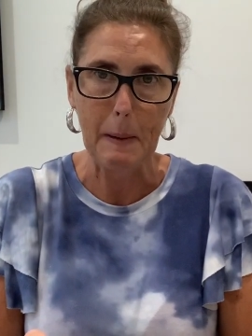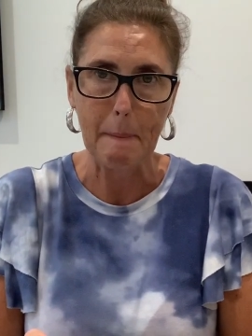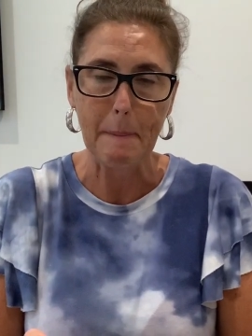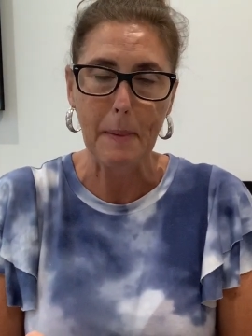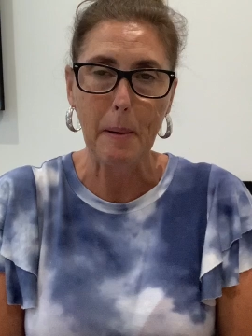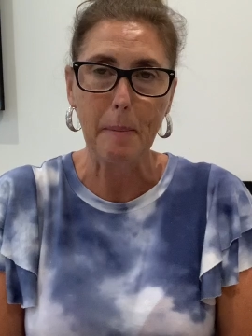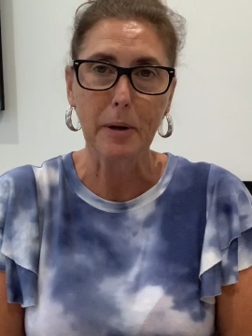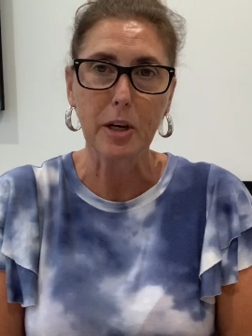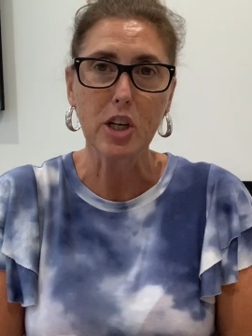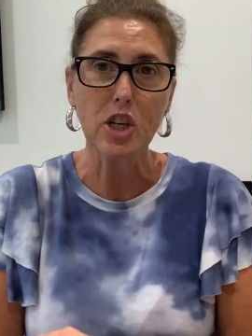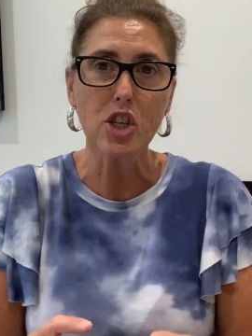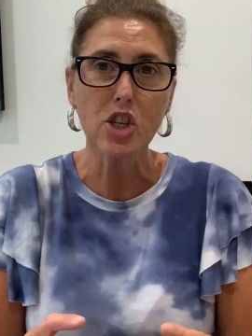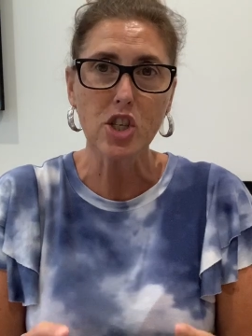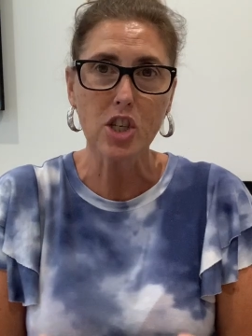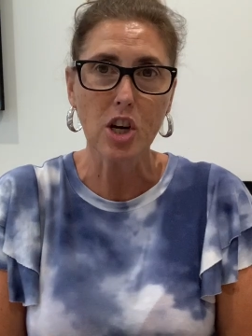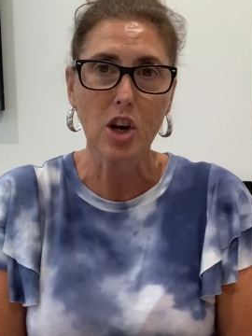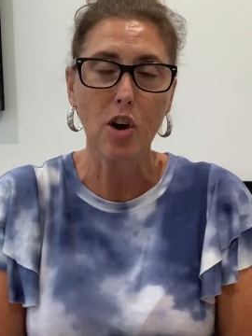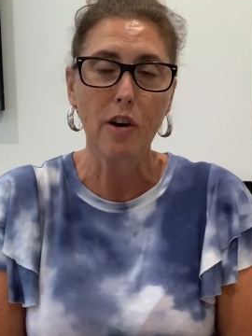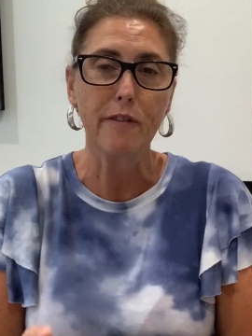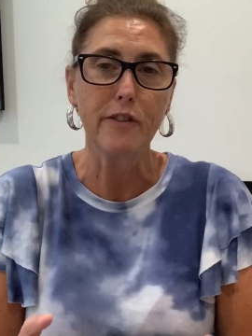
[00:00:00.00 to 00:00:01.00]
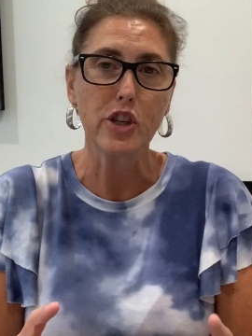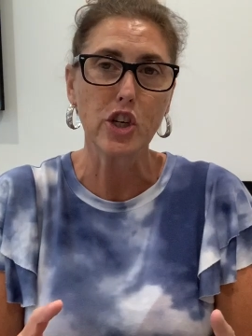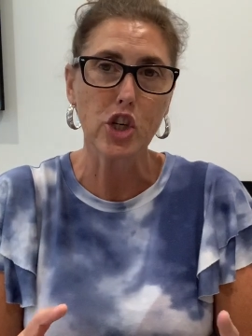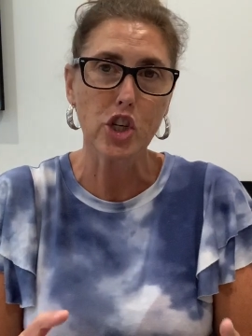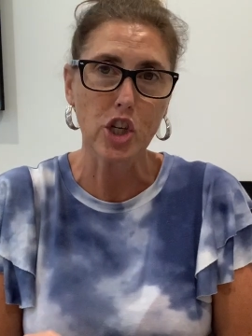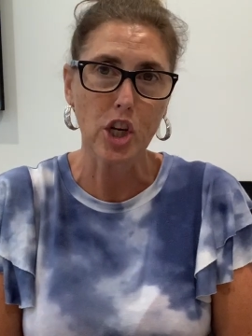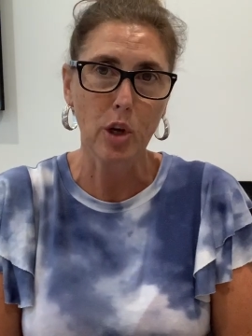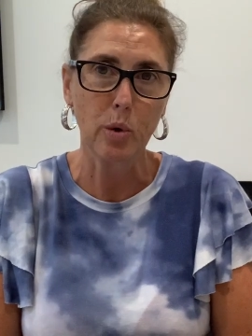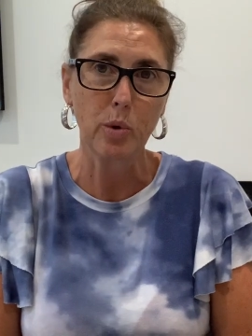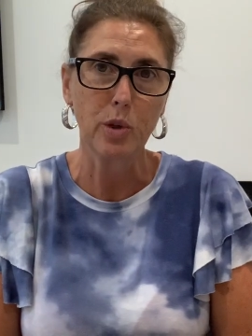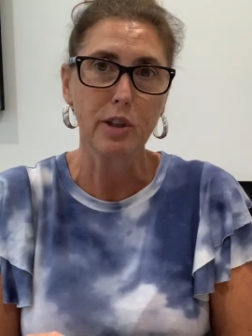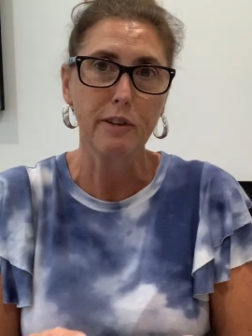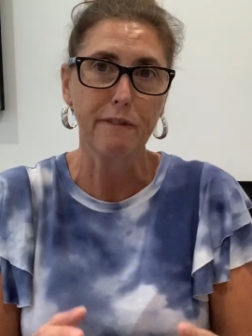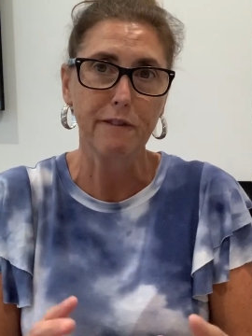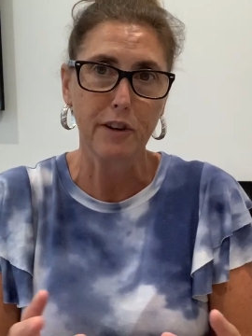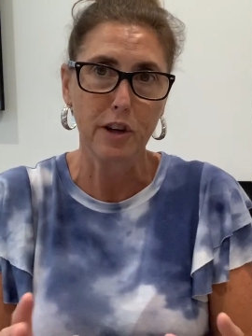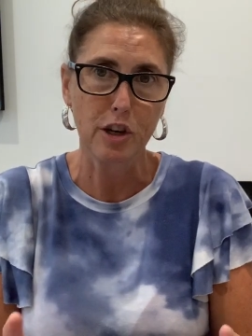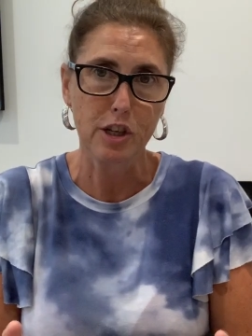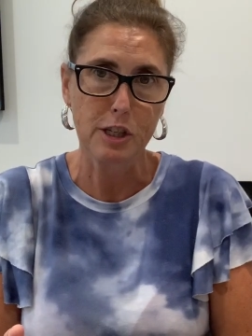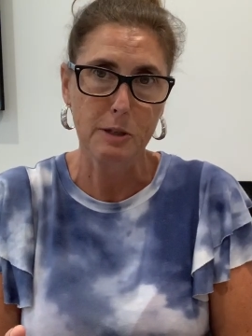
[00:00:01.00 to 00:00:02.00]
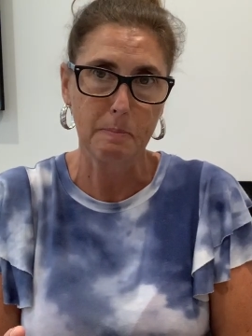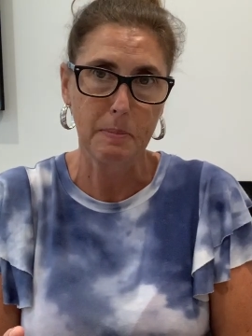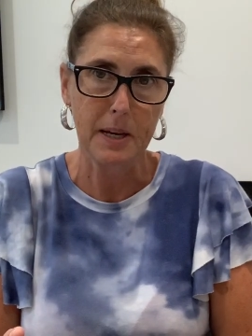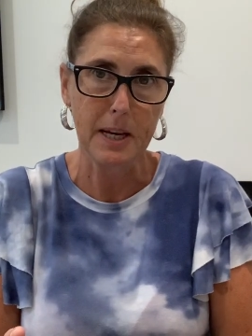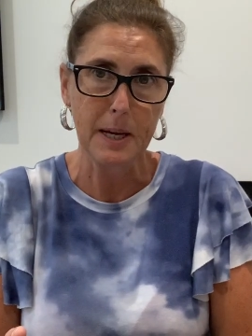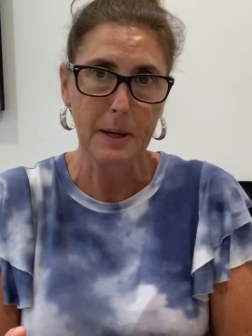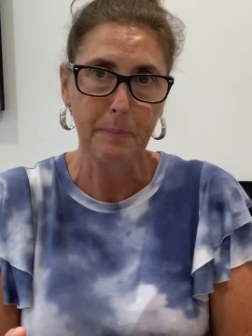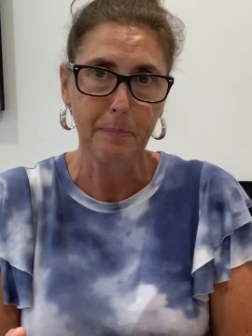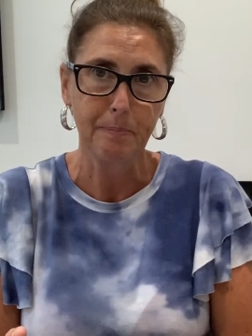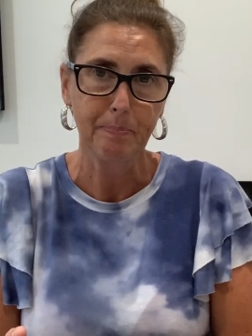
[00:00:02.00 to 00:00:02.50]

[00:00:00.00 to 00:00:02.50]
but I'm going to start off and show you the first bit.